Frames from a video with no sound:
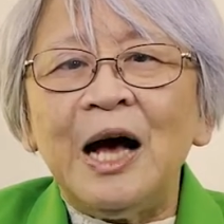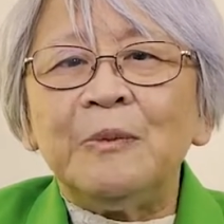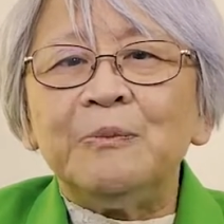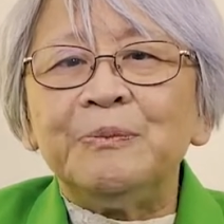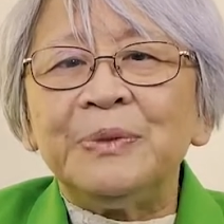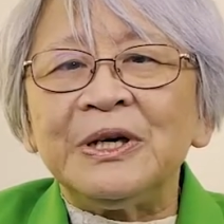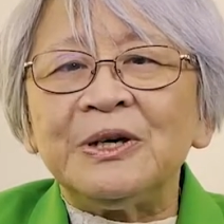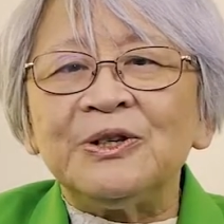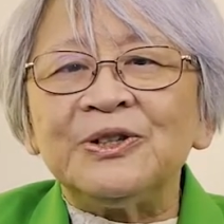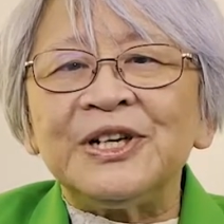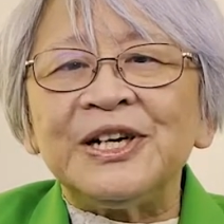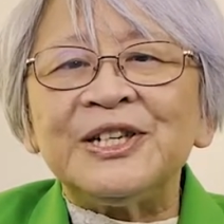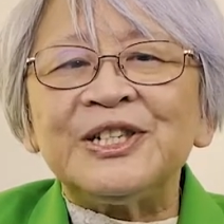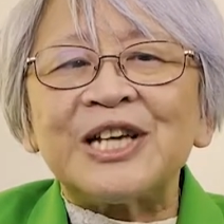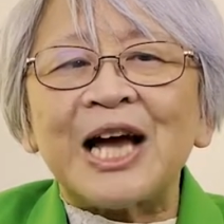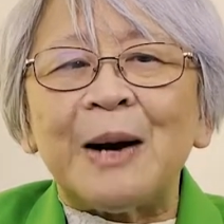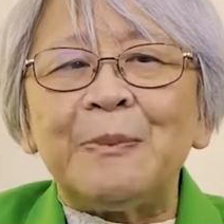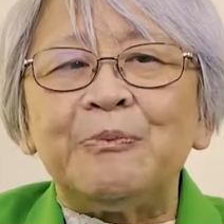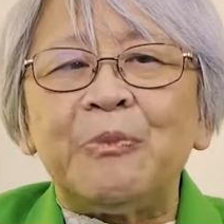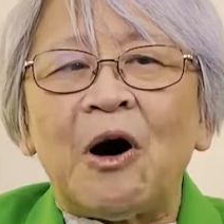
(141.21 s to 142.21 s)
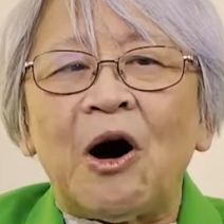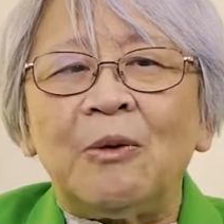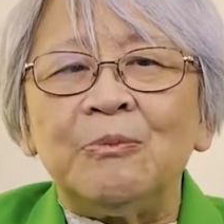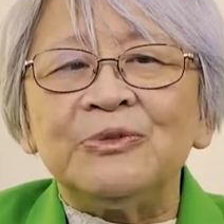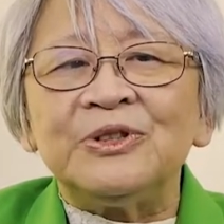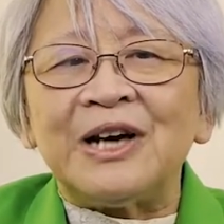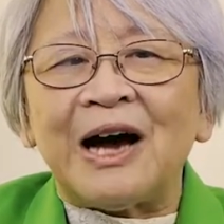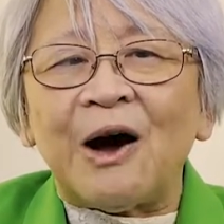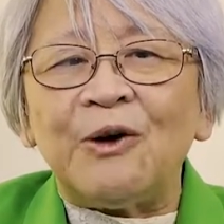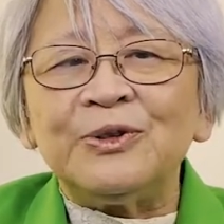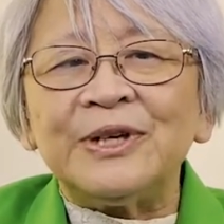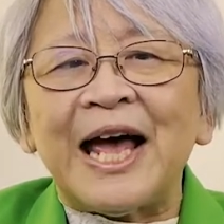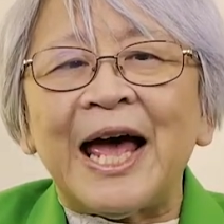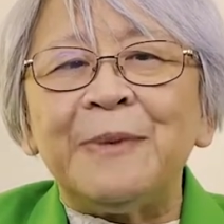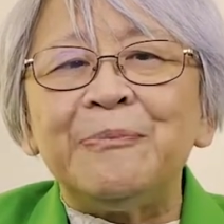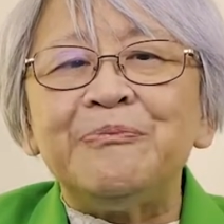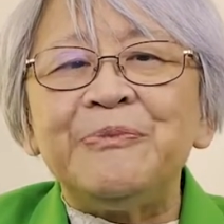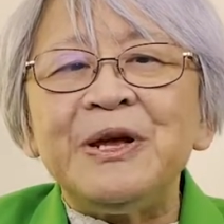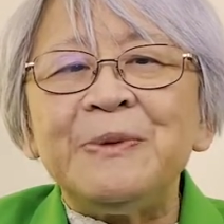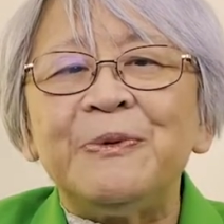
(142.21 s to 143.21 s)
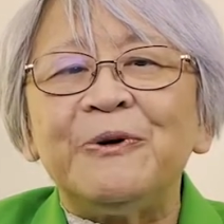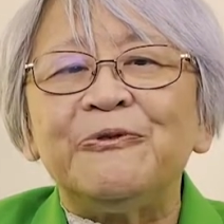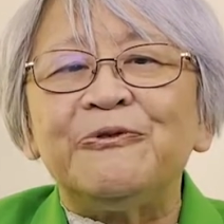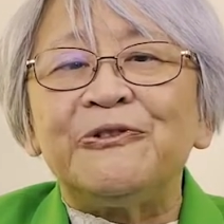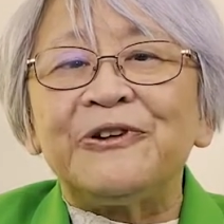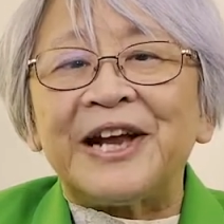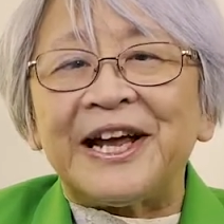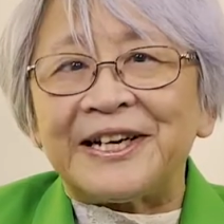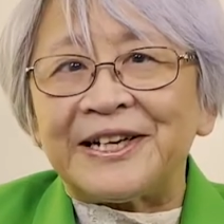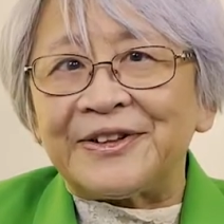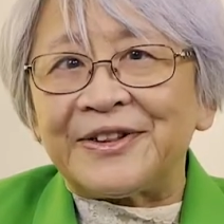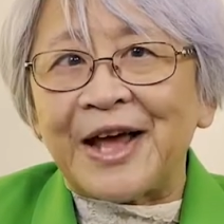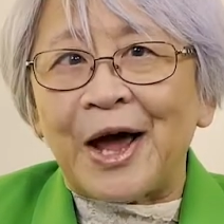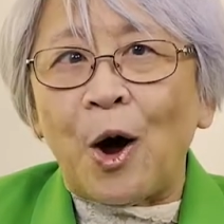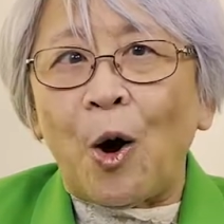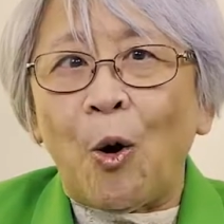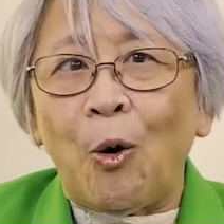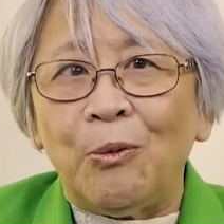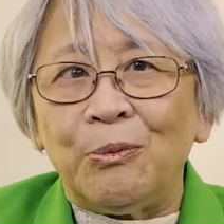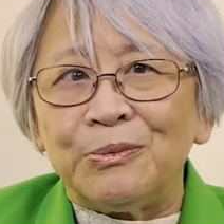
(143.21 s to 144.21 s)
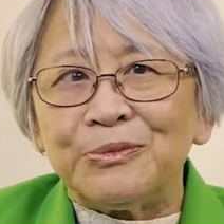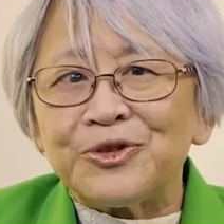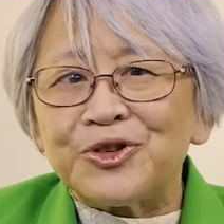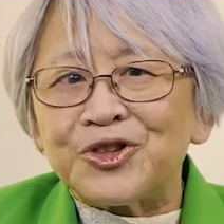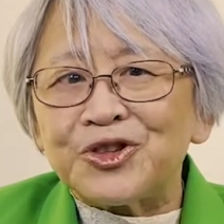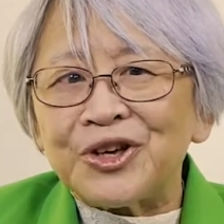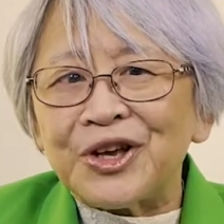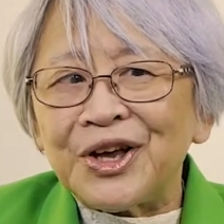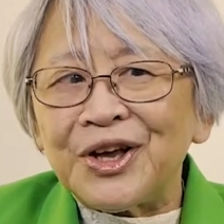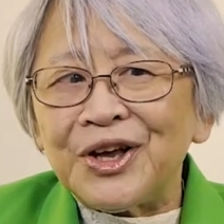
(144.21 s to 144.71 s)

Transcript: buildings are bombed out and people fled their homes.